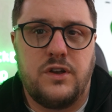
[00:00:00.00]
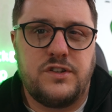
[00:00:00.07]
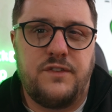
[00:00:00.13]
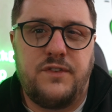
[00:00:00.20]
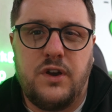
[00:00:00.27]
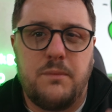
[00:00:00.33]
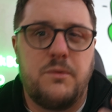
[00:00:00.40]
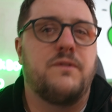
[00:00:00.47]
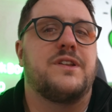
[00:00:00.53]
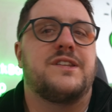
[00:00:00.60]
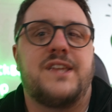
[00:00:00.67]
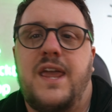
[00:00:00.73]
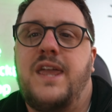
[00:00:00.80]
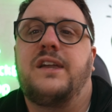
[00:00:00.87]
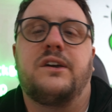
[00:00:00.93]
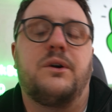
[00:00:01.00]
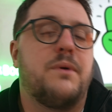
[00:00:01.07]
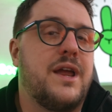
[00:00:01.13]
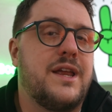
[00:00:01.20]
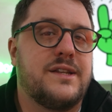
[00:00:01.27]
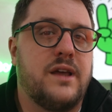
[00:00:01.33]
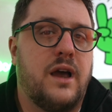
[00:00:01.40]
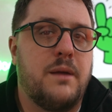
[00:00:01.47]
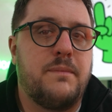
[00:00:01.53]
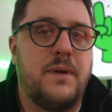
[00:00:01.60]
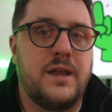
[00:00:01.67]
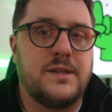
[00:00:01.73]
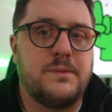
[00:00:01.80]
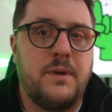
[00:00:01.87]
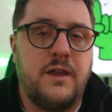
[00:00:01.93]
So if you've got more of a takeaway type
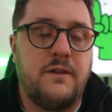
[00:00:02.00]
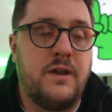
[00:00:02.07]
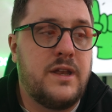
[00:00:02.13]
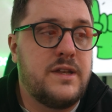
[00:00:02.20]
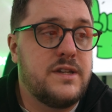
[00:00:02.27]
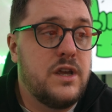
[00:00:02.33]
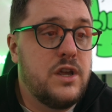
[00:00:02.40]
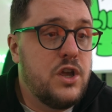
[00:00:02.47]
experience,